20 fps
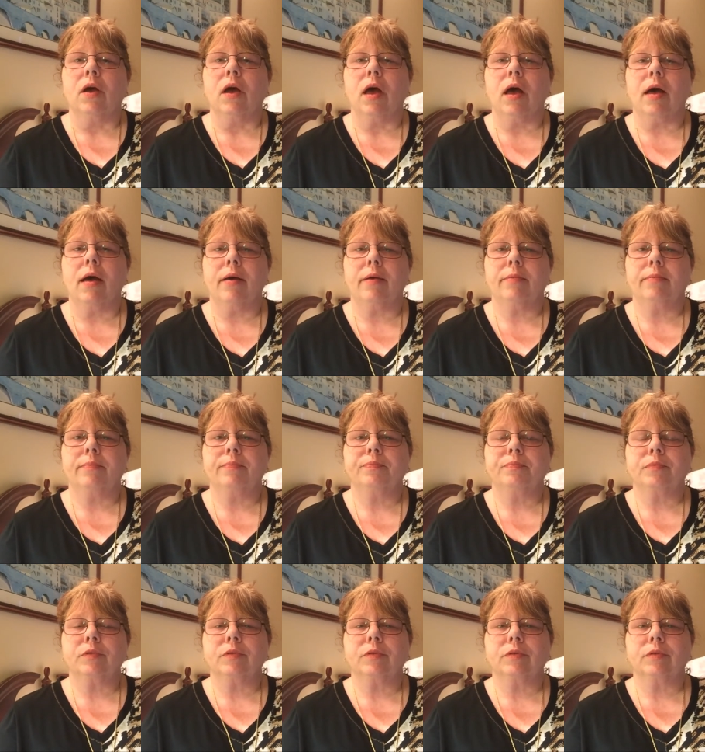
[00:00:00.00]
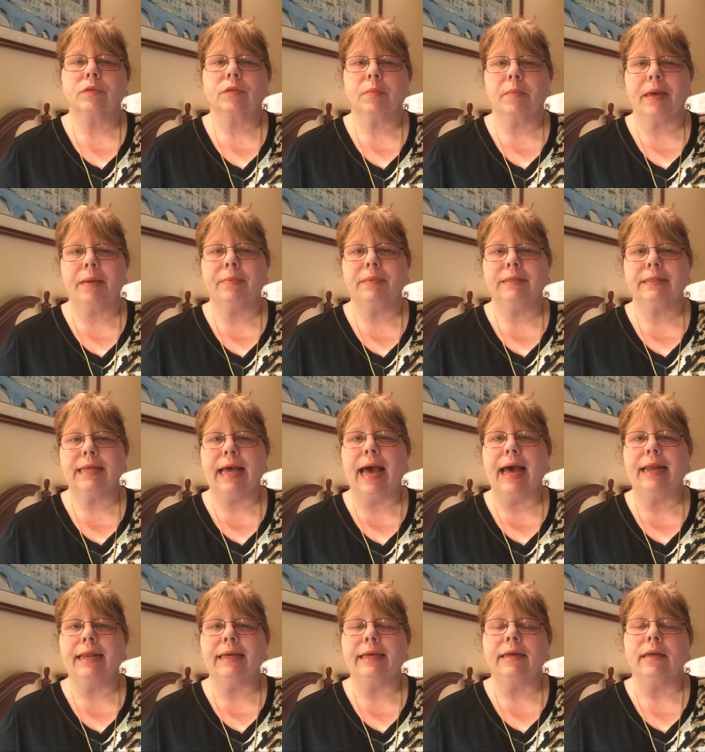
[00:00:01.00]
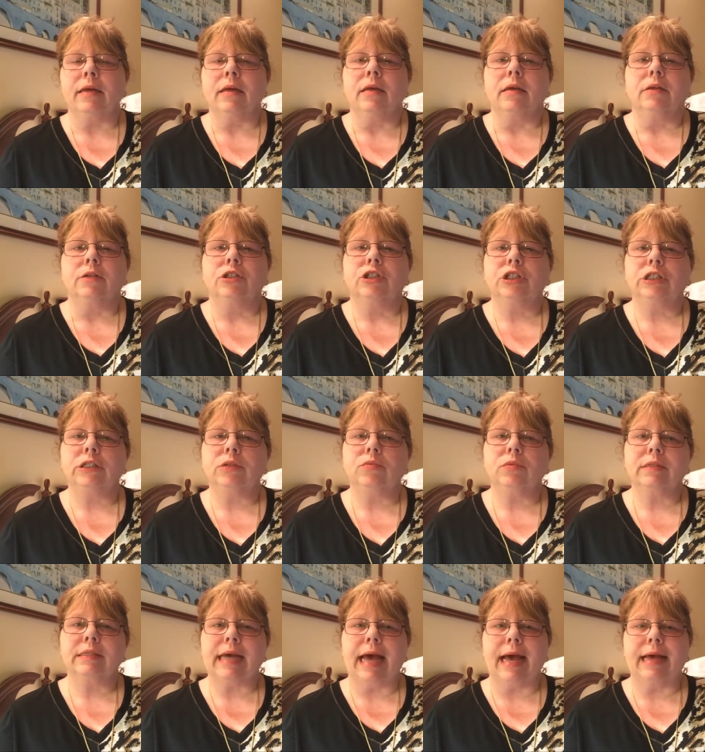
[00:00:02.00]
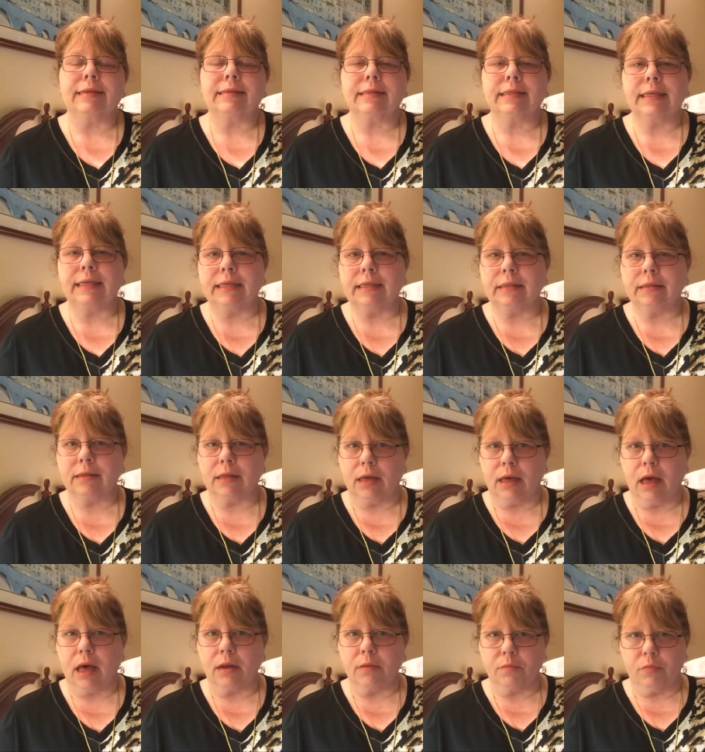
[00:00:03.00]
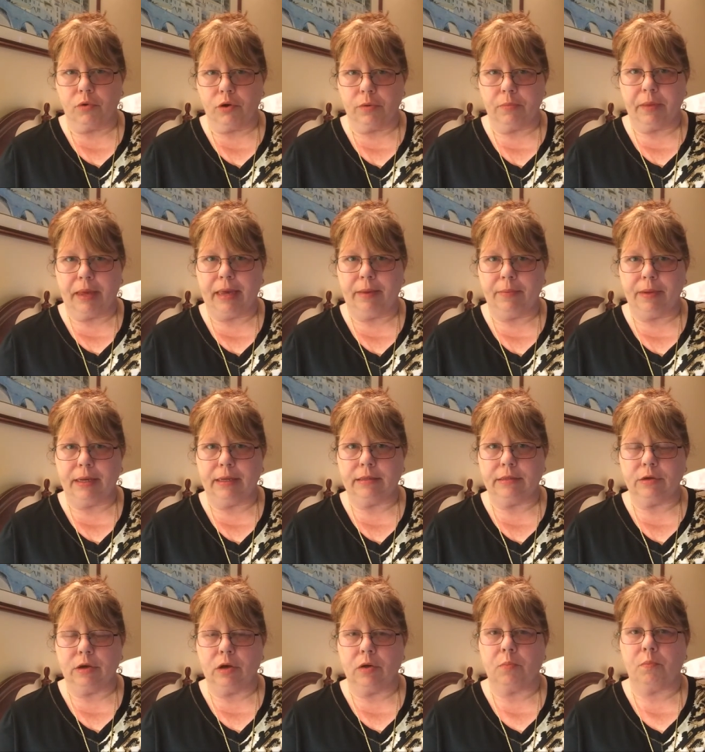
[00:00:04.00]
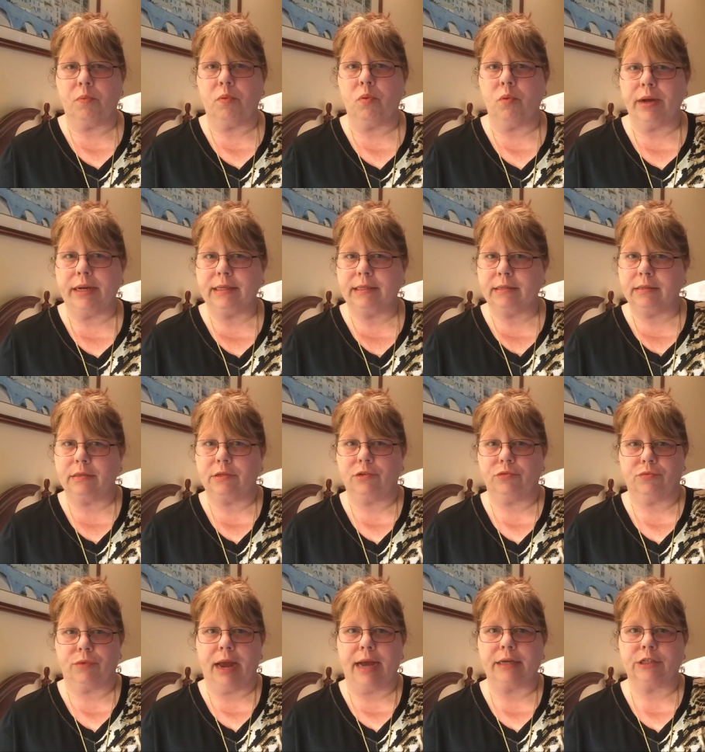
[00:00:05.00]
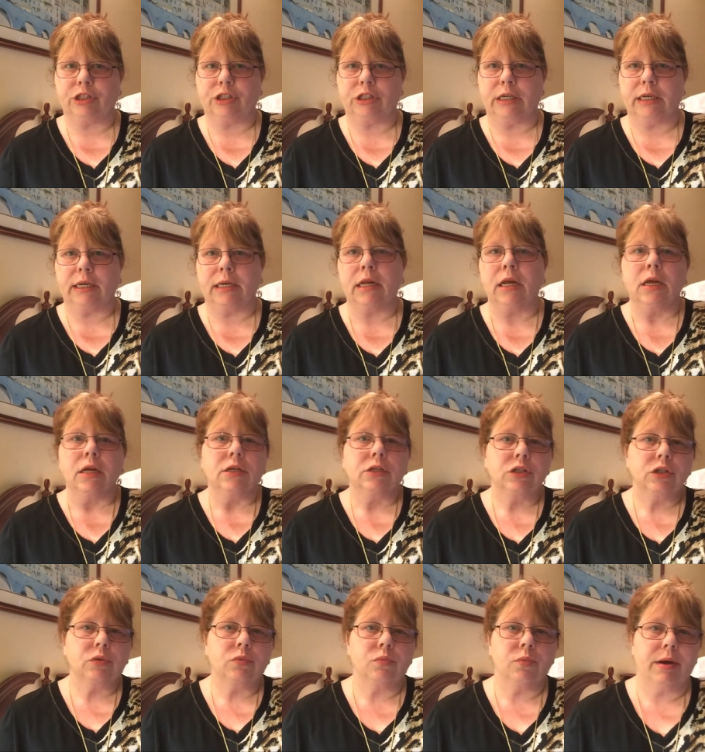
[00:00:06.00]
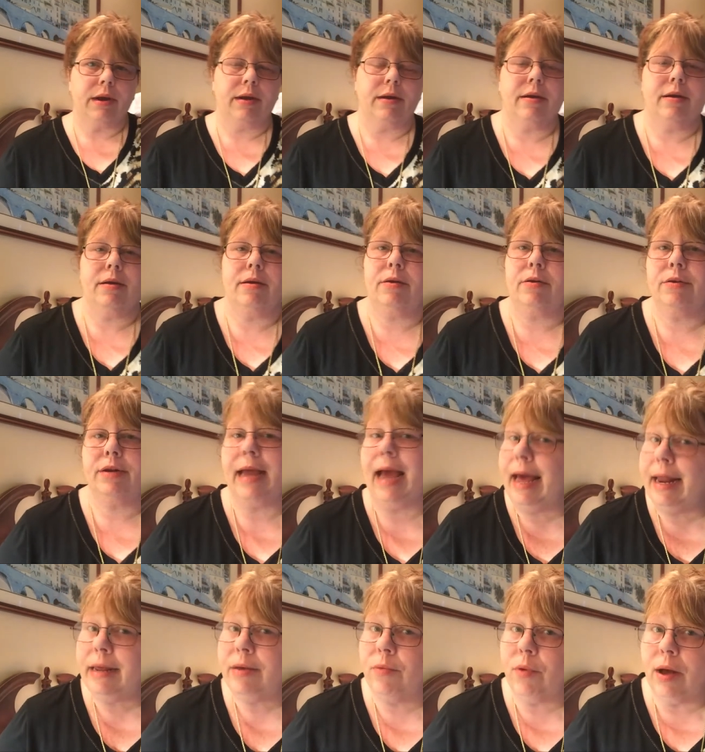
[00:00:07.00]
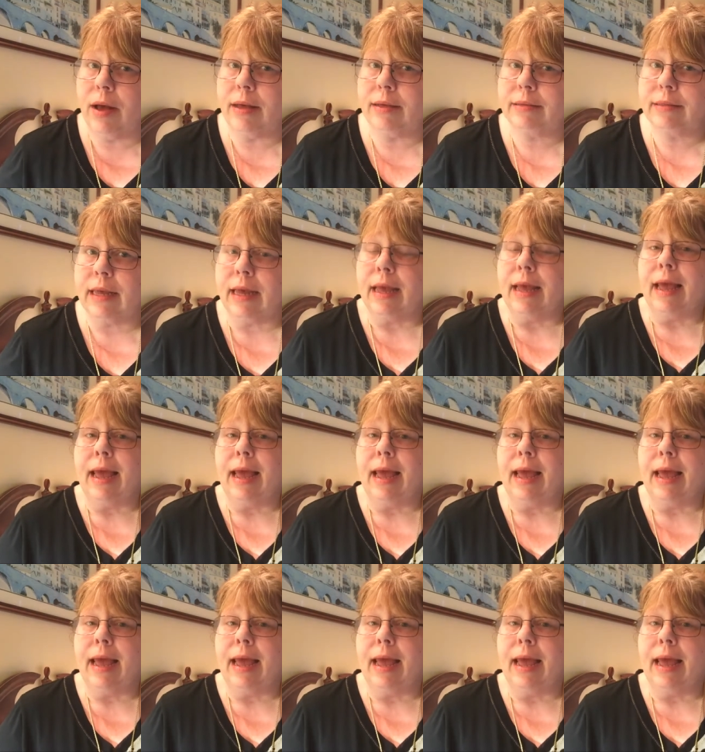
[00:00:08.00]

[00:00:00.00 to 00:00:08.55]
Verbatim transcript: the baby's daddy, she was asking the unborn baby to point to the direction to where her daddy was.